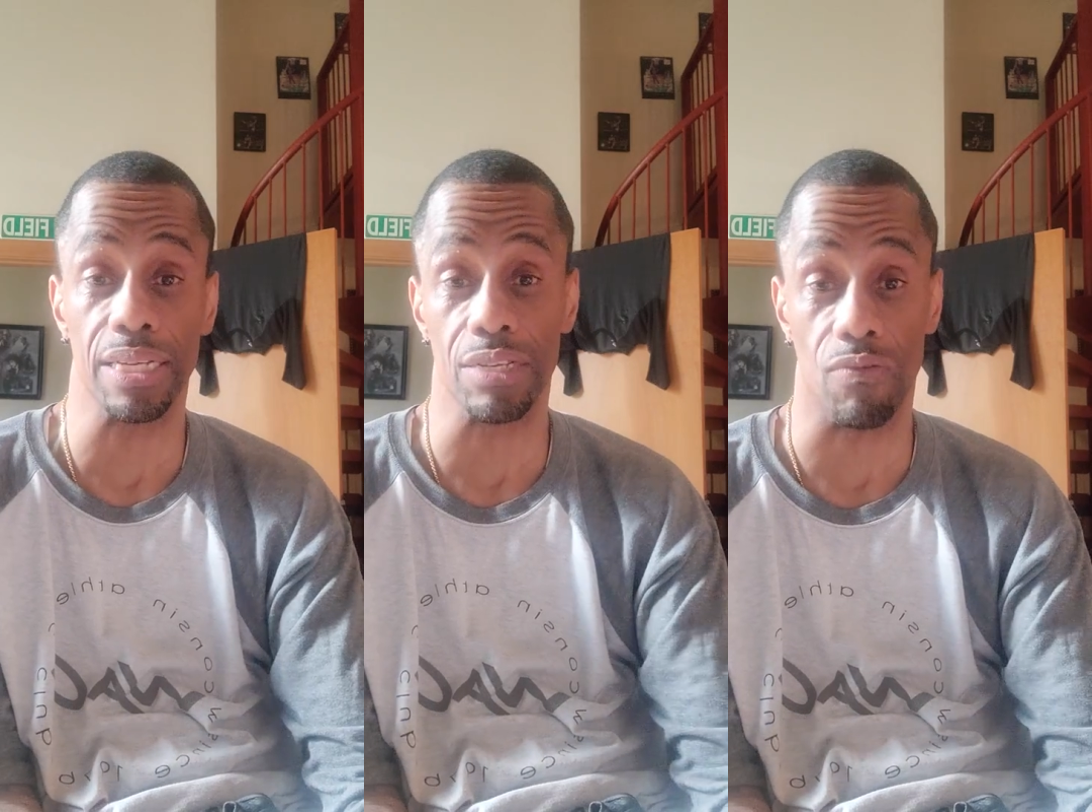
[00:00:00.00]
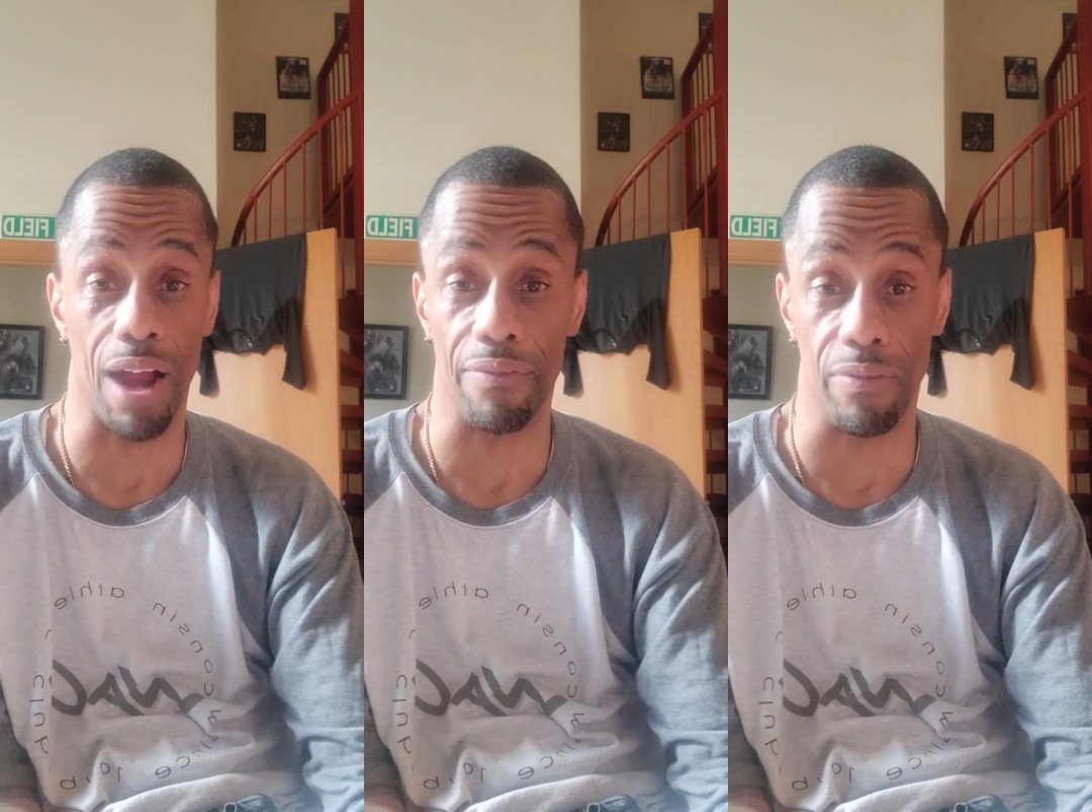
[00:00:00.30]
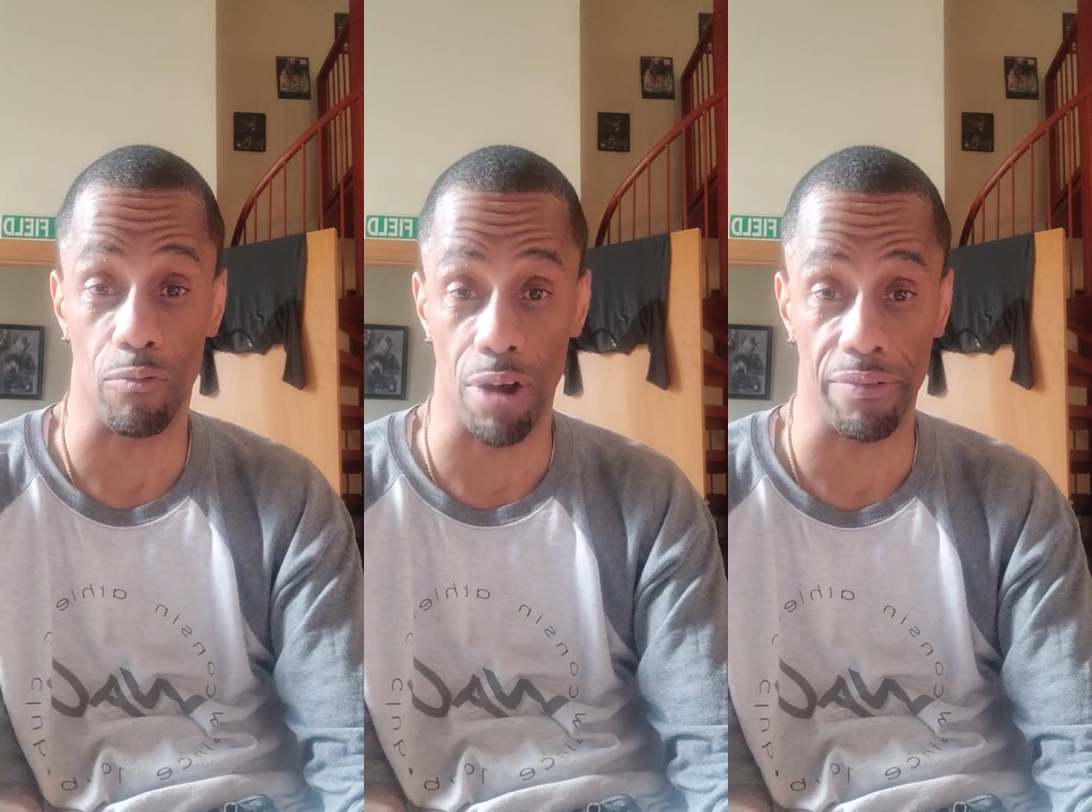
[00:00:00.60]
that's
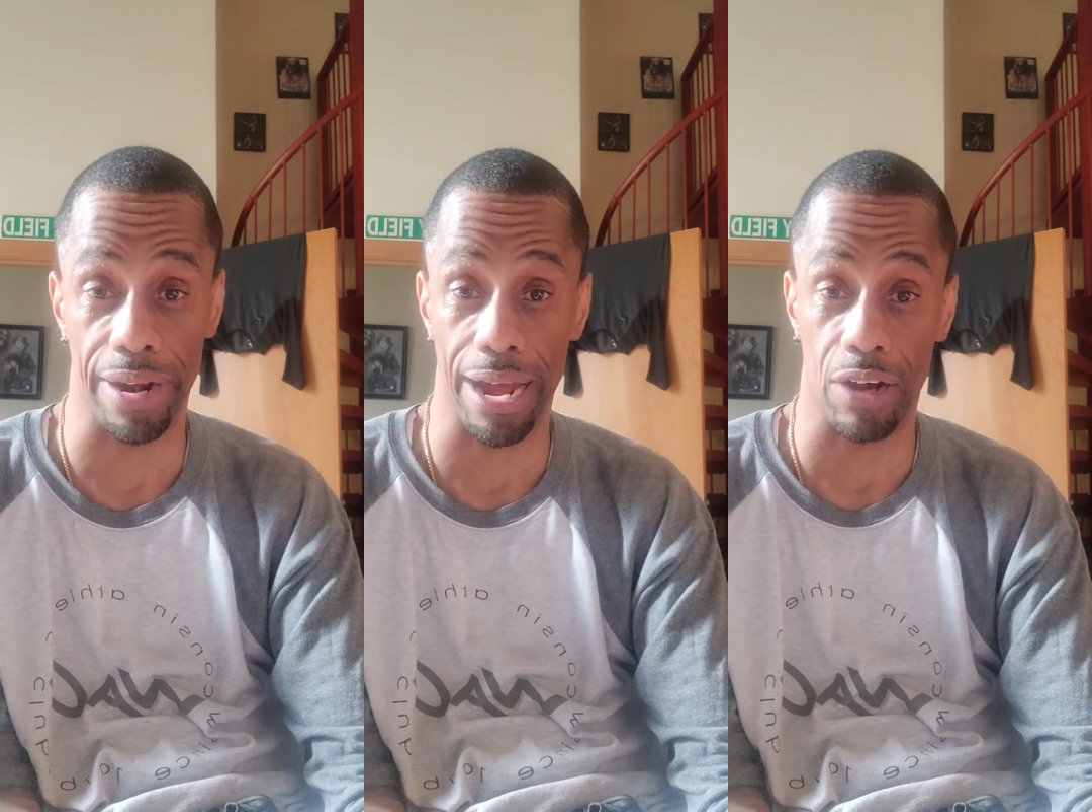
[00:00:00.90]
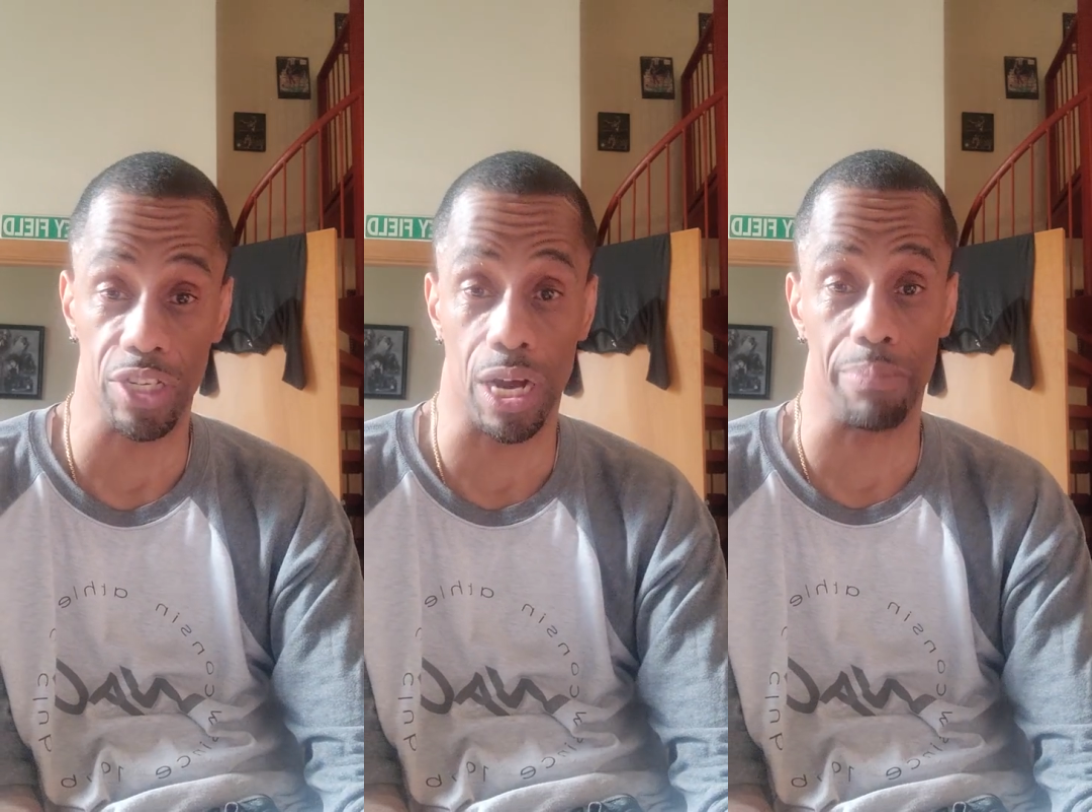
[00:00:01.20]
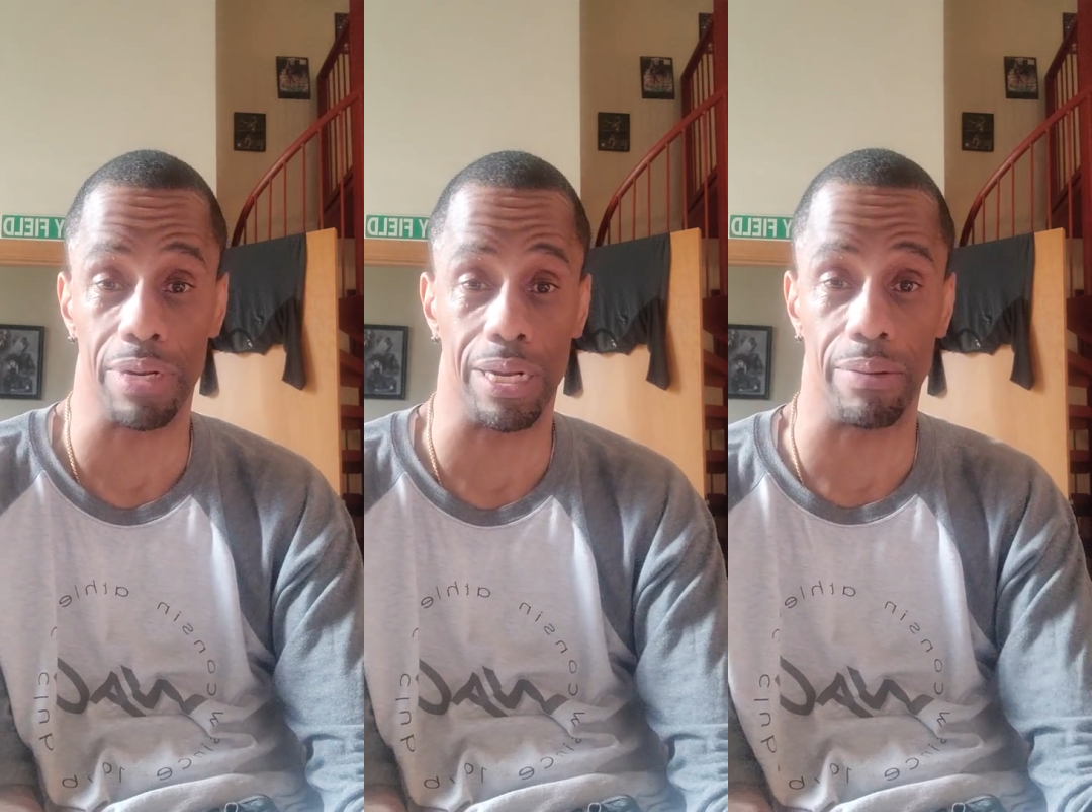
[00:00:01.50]
Reverend Al
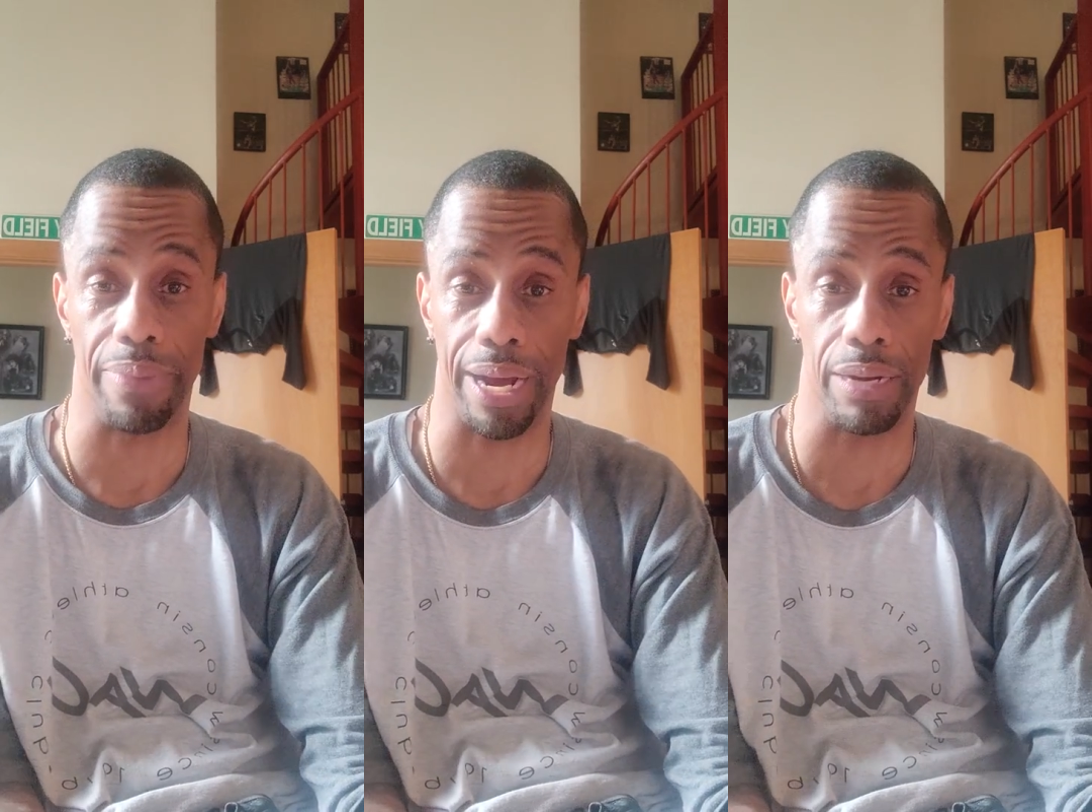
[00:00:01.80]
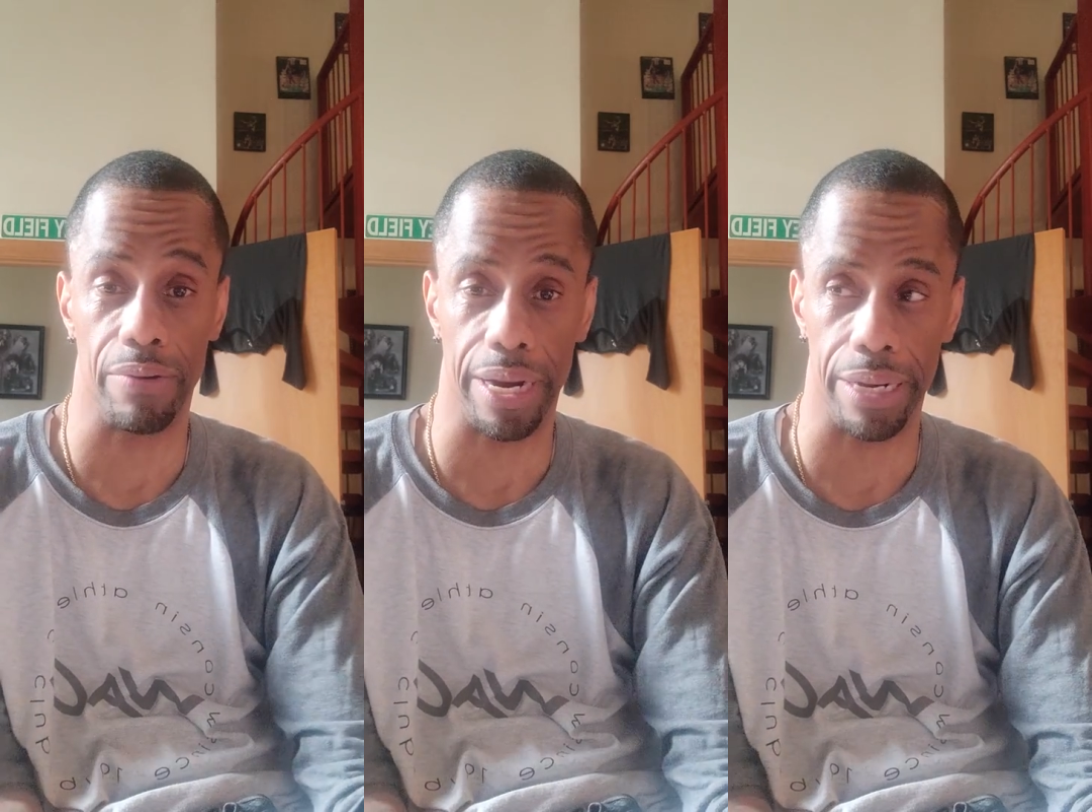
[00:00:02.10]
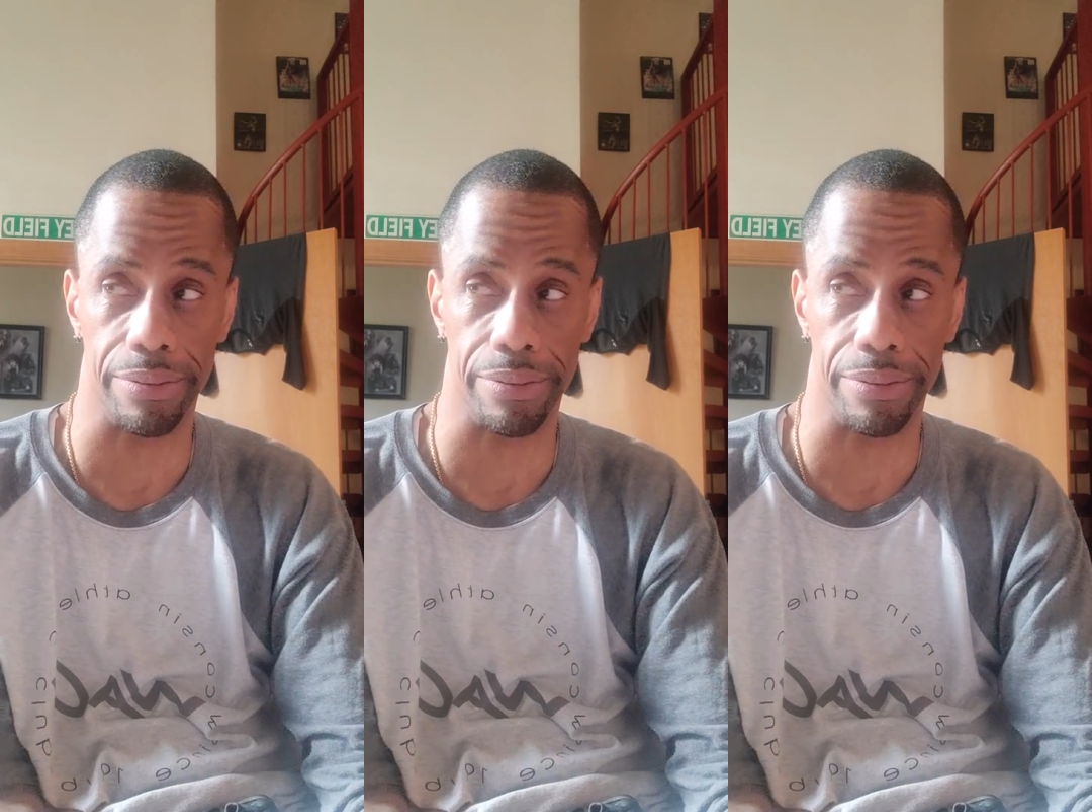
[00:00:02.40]
shopping in the background.